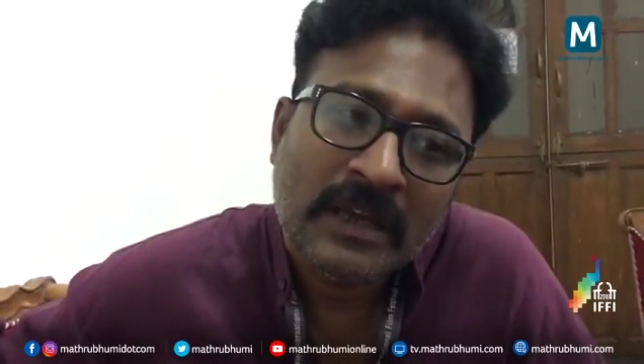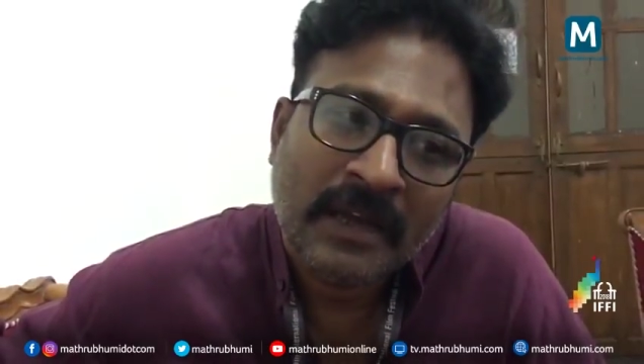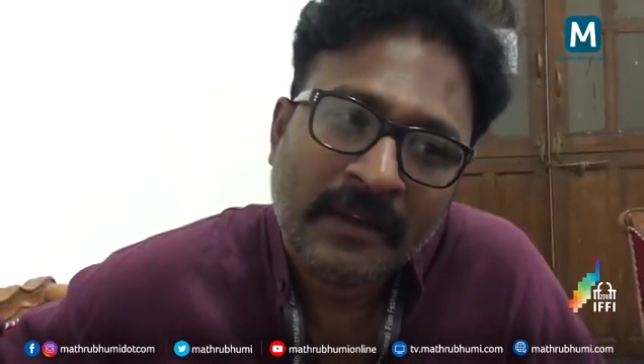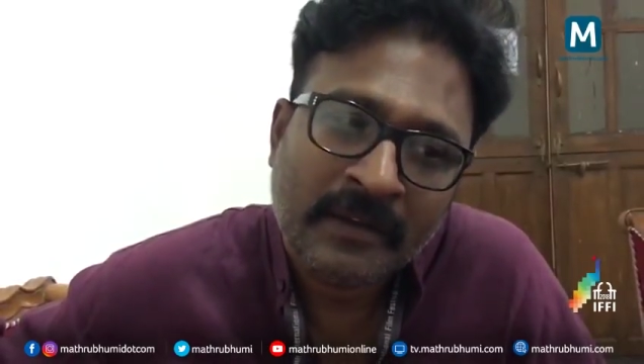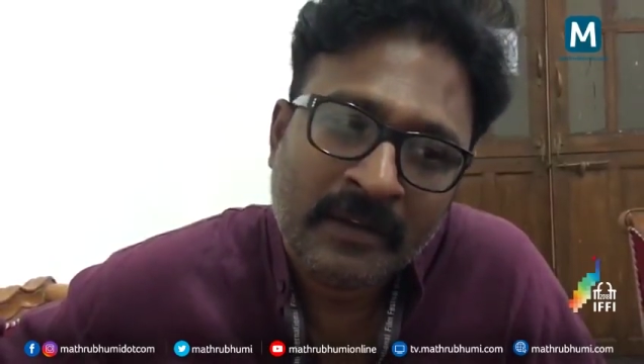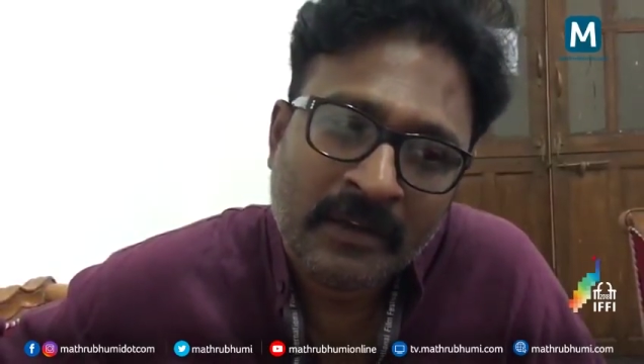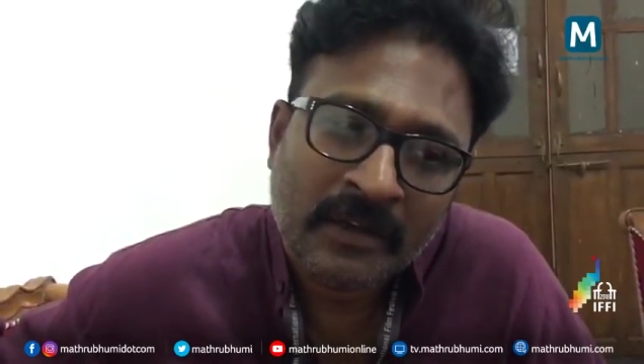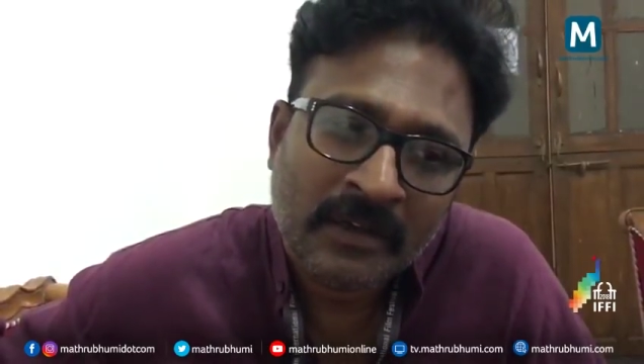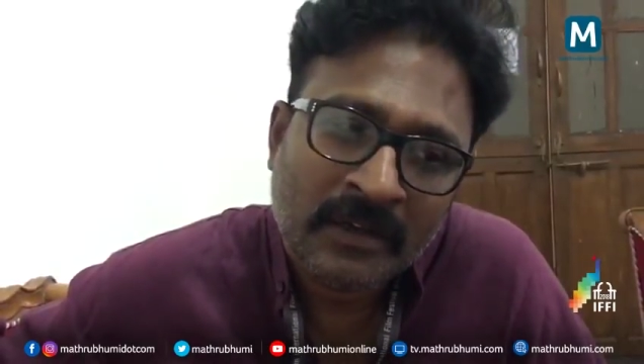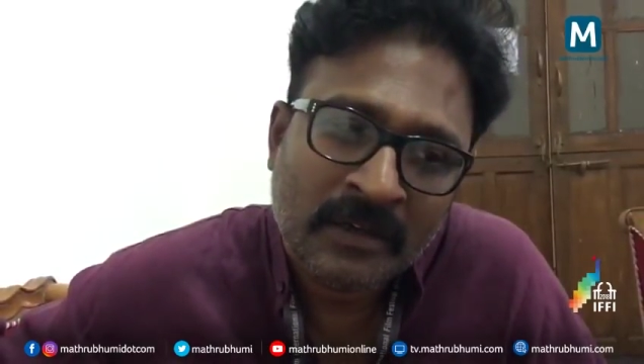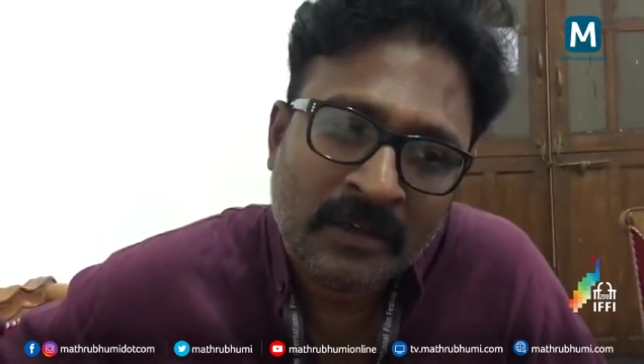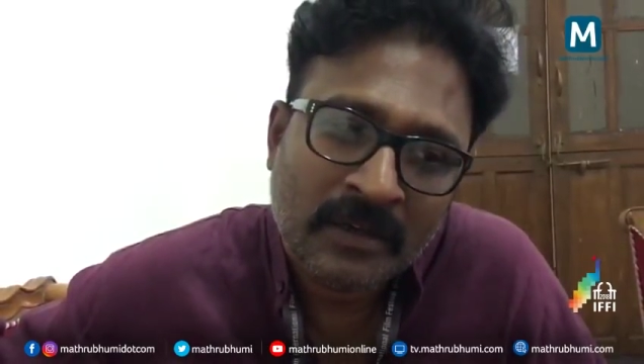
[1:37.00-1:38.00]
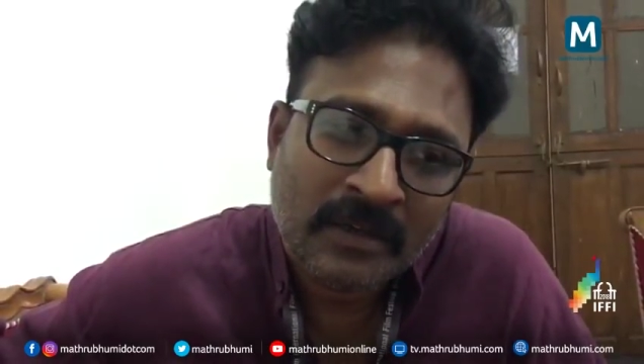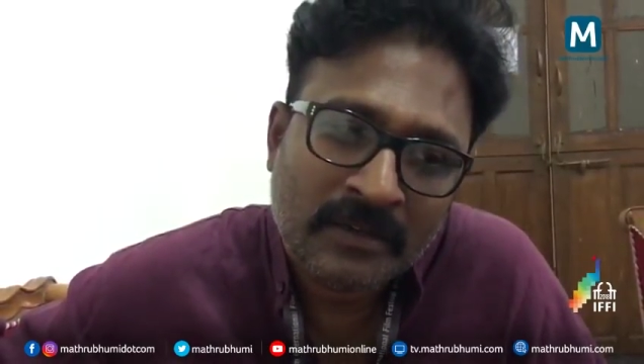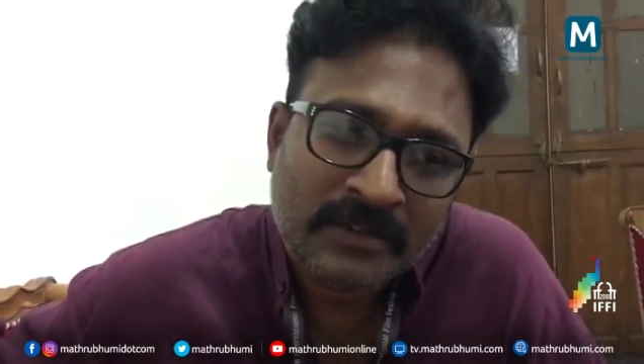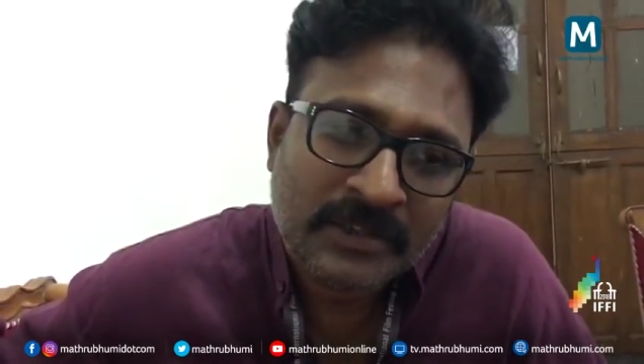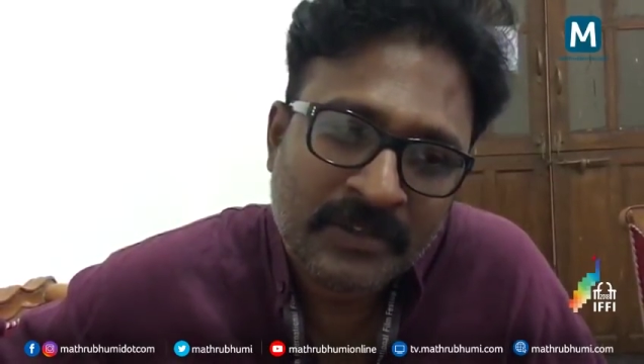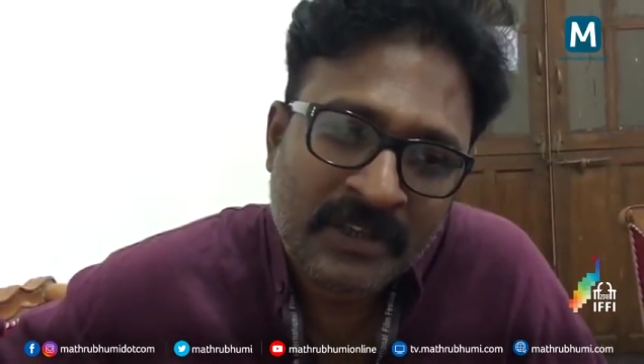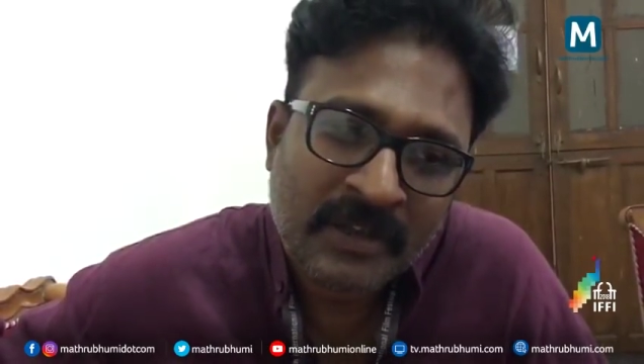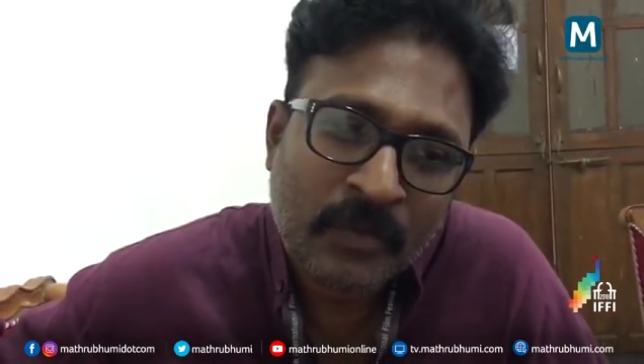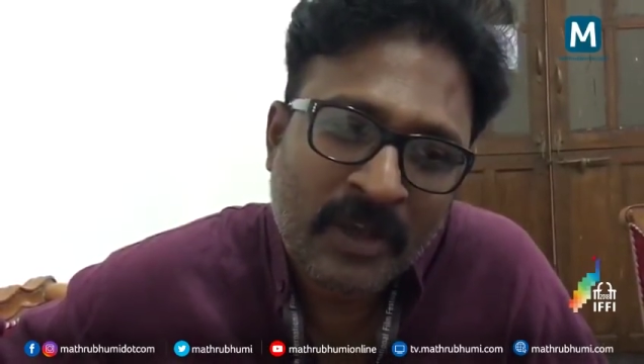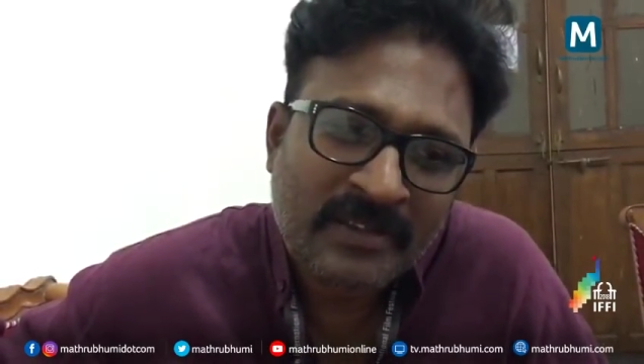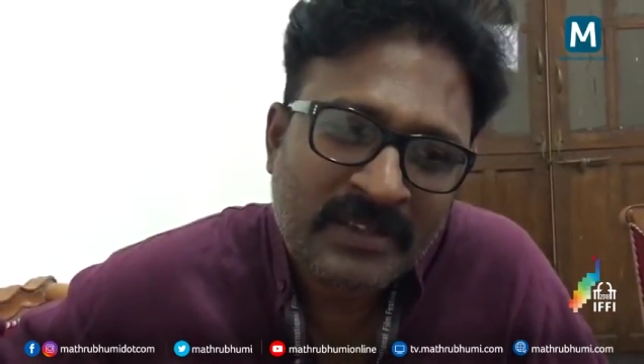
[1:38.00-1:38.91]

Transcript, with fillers: and she, in a way,